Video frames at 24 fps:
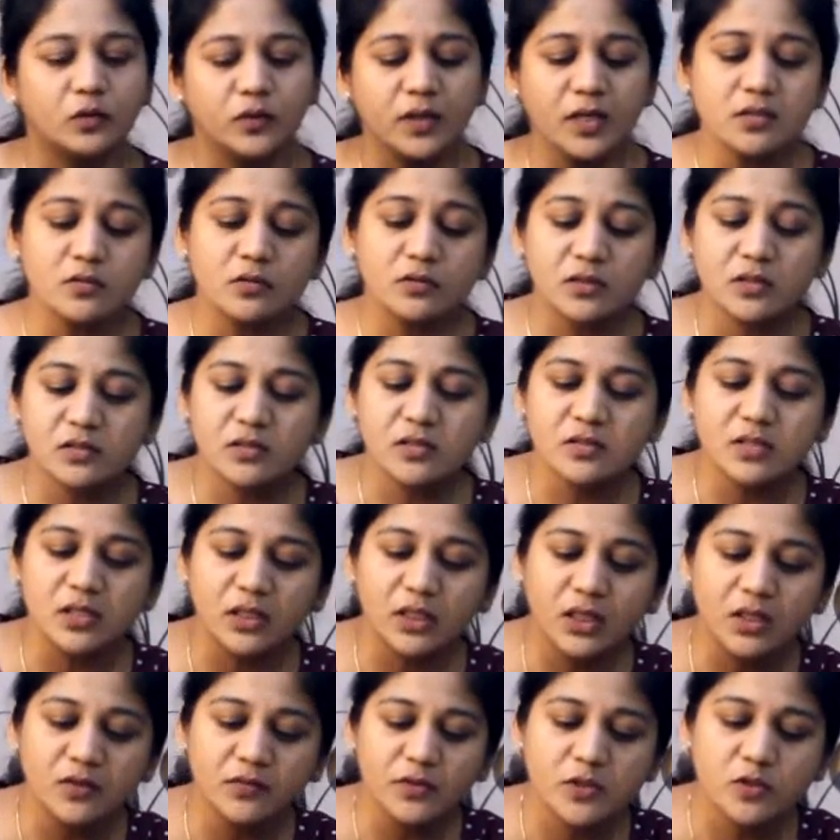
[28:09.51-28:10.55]
Okay, so this is
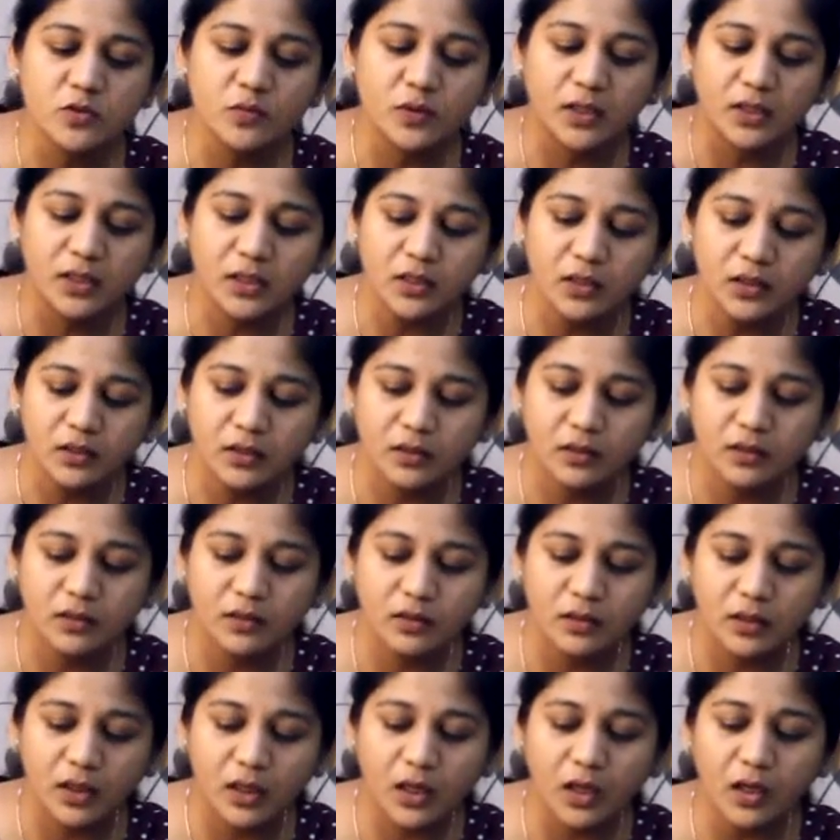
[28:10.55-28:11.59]
individually
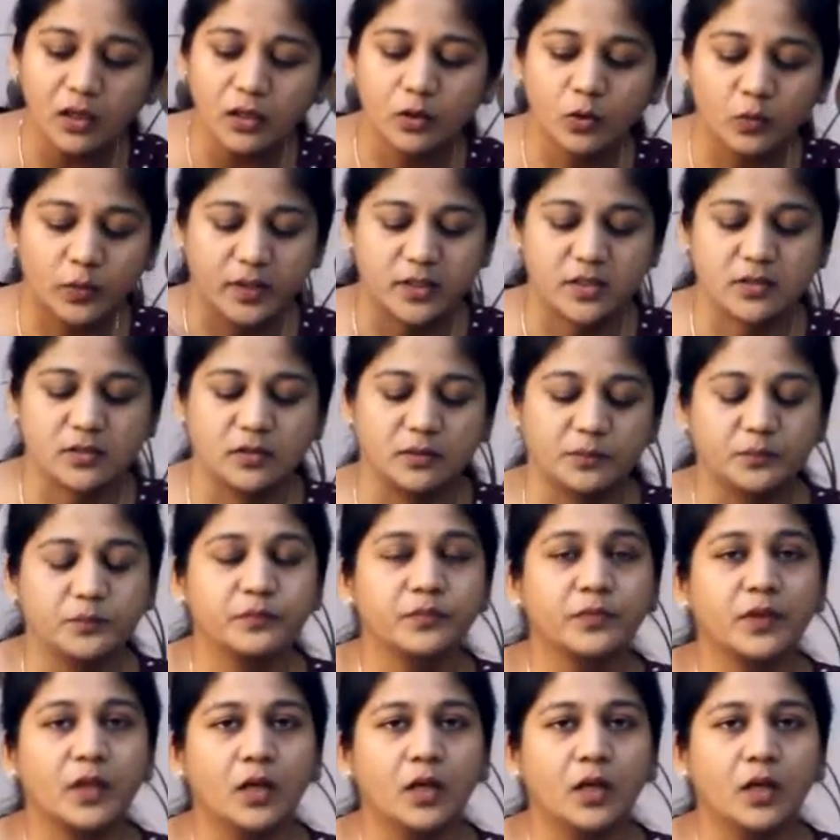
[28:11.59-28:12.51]
a question.